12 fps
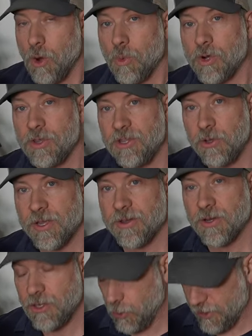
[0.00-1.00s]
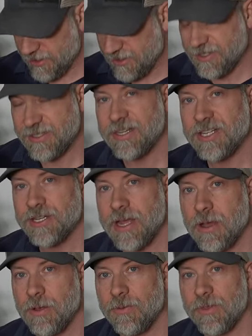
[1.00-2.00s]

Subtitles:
Really, you can cinch down